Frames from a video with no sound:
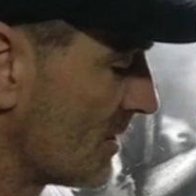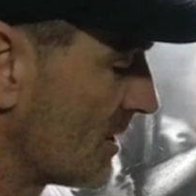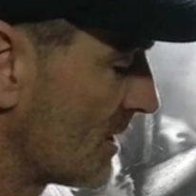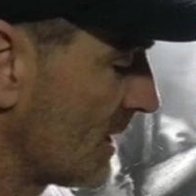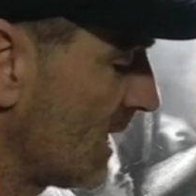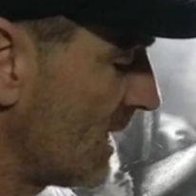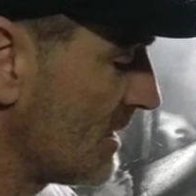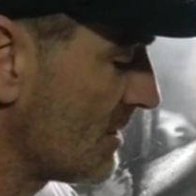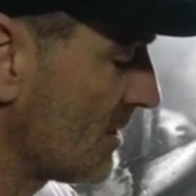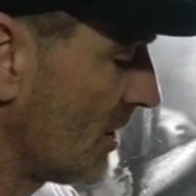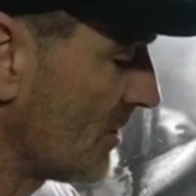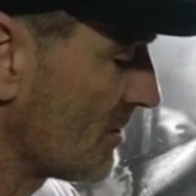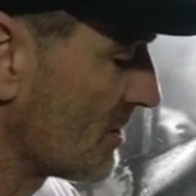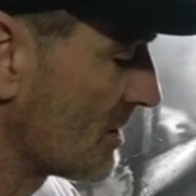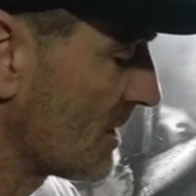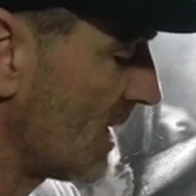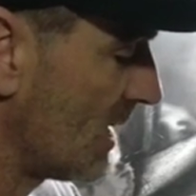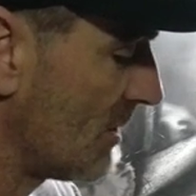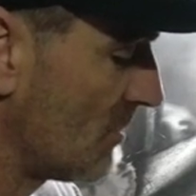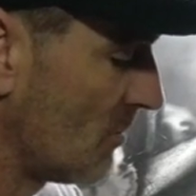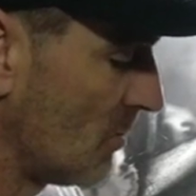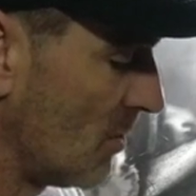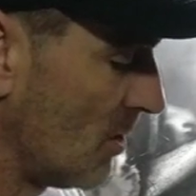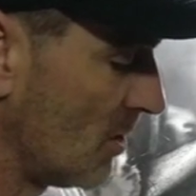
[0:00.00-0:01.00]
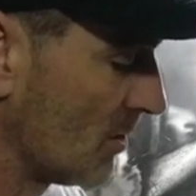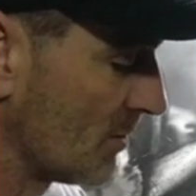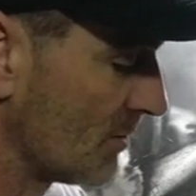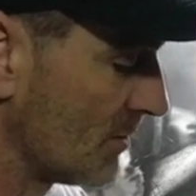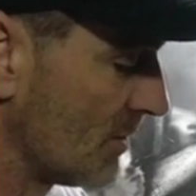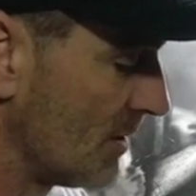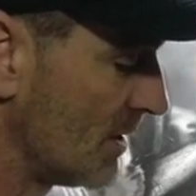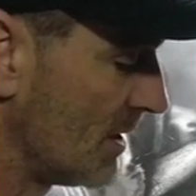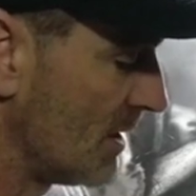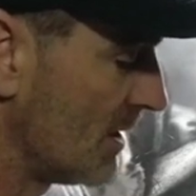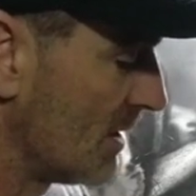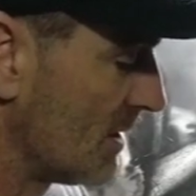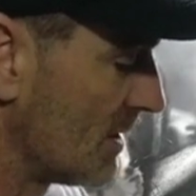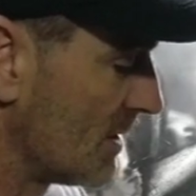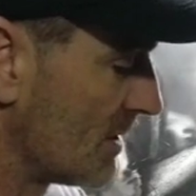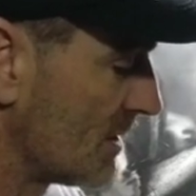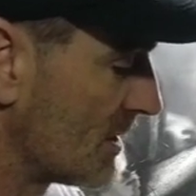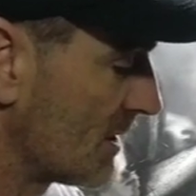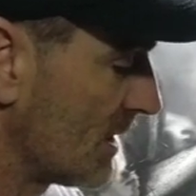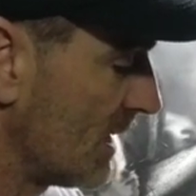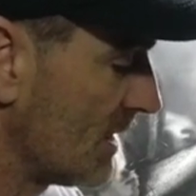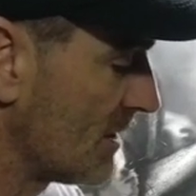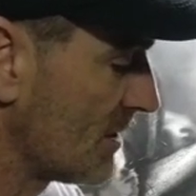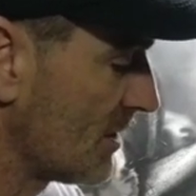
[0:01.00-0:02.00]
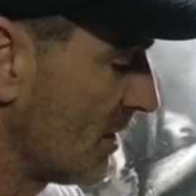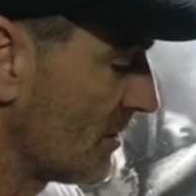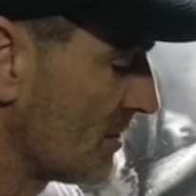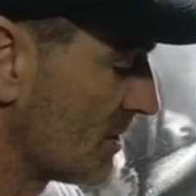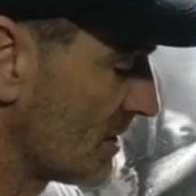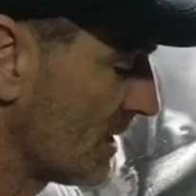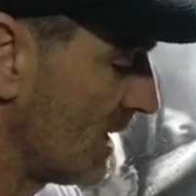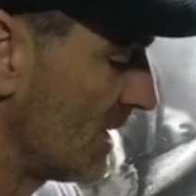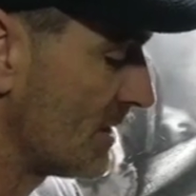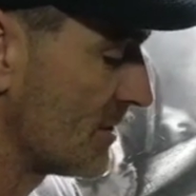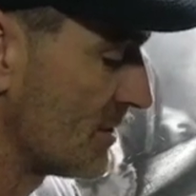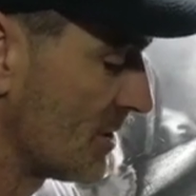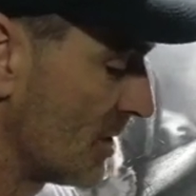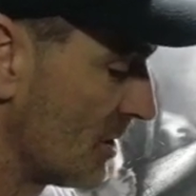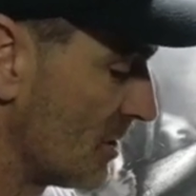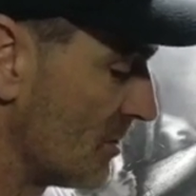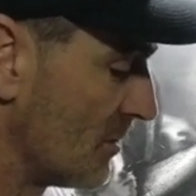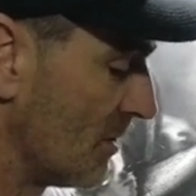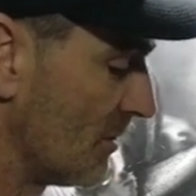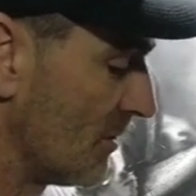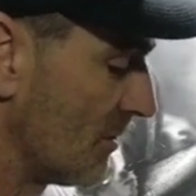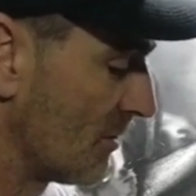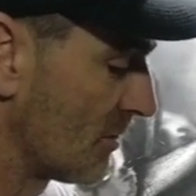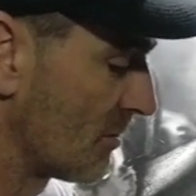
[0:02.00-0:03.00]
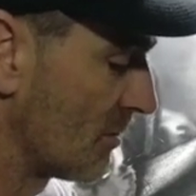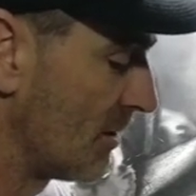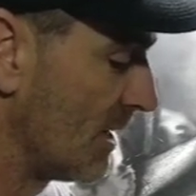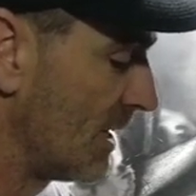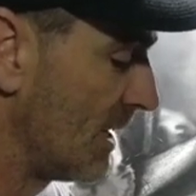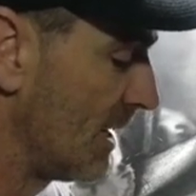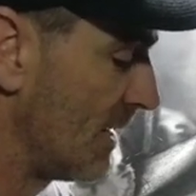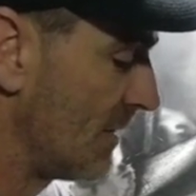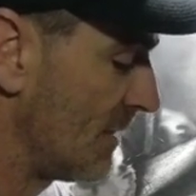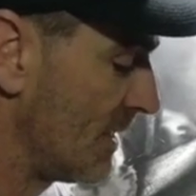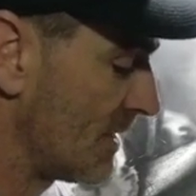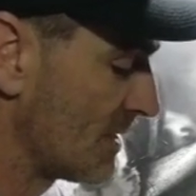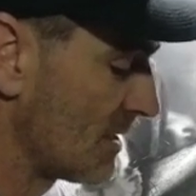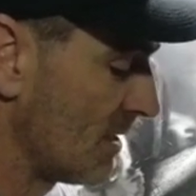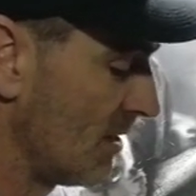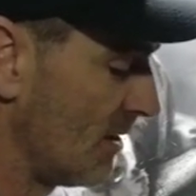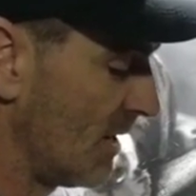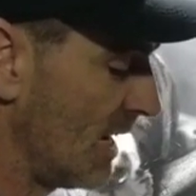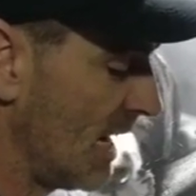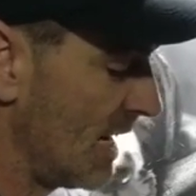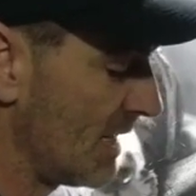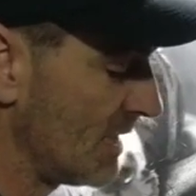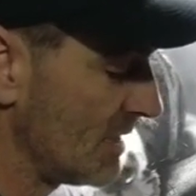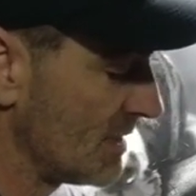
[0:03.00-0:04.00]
skin tone set one, skin tone set two and three, and there's like